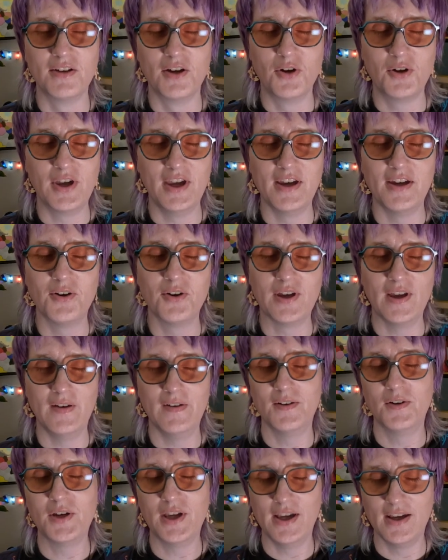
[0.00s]
okay, okay,
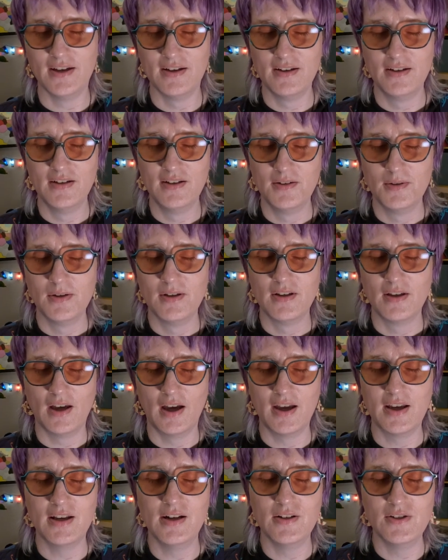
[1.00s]
okay.
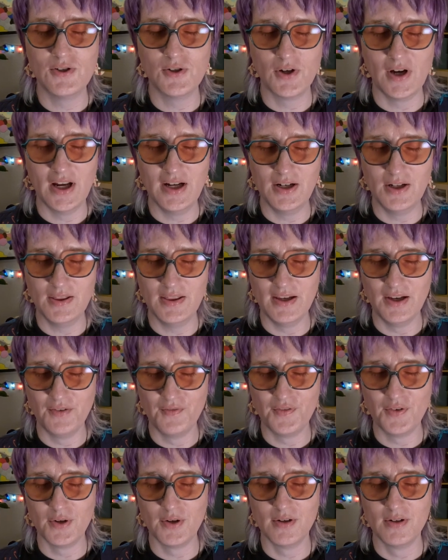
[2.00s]
I can endure anything
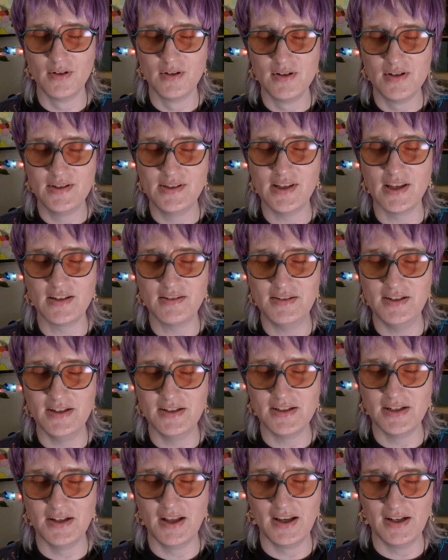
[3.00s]
for sixty
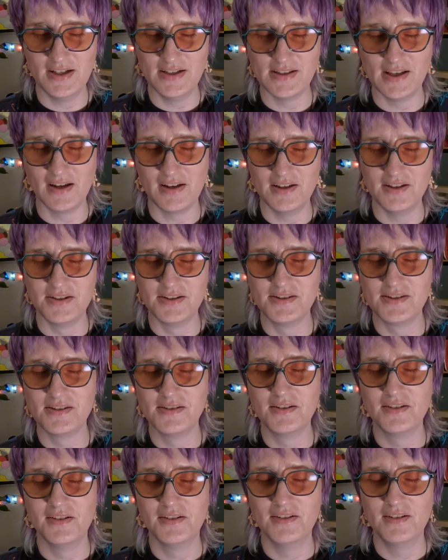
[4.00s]
to ninety seconds.
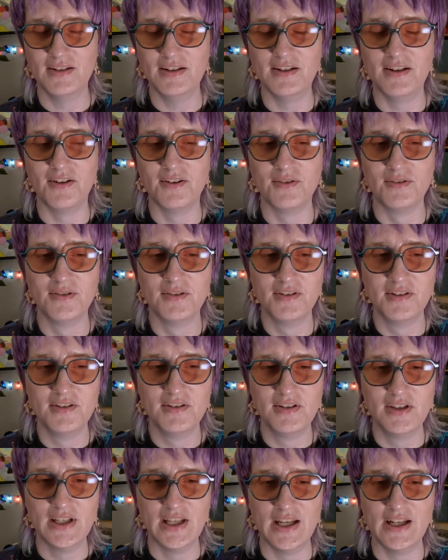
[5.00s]
You know,
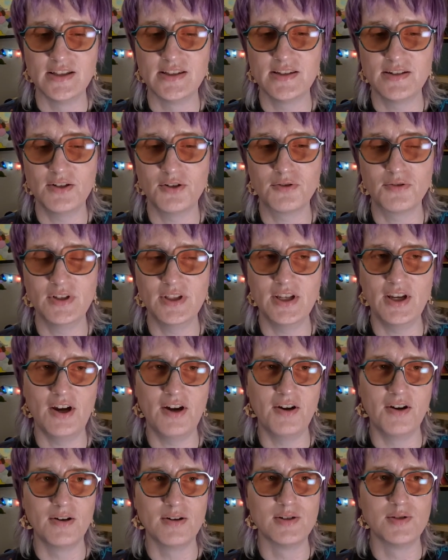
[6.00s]
it's still really
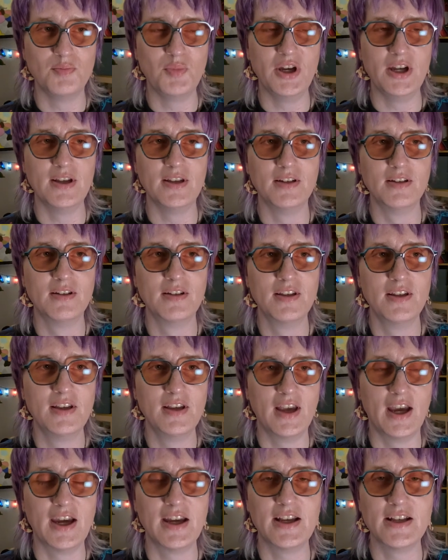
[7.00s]
hard, but
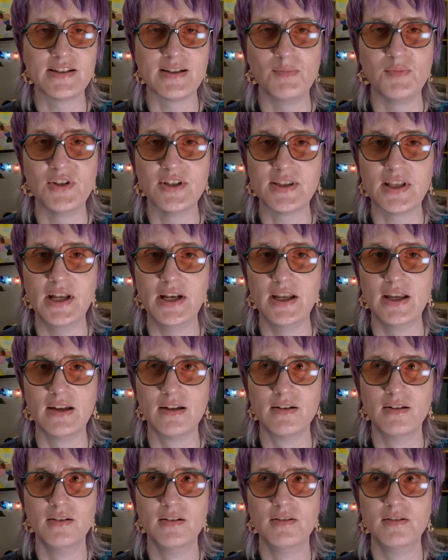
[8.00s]
I guess I'm just
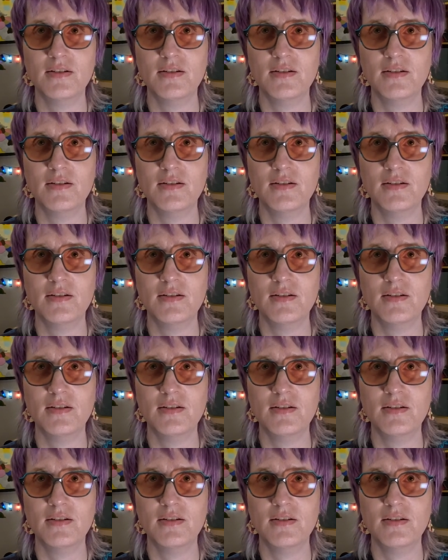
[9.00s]
getting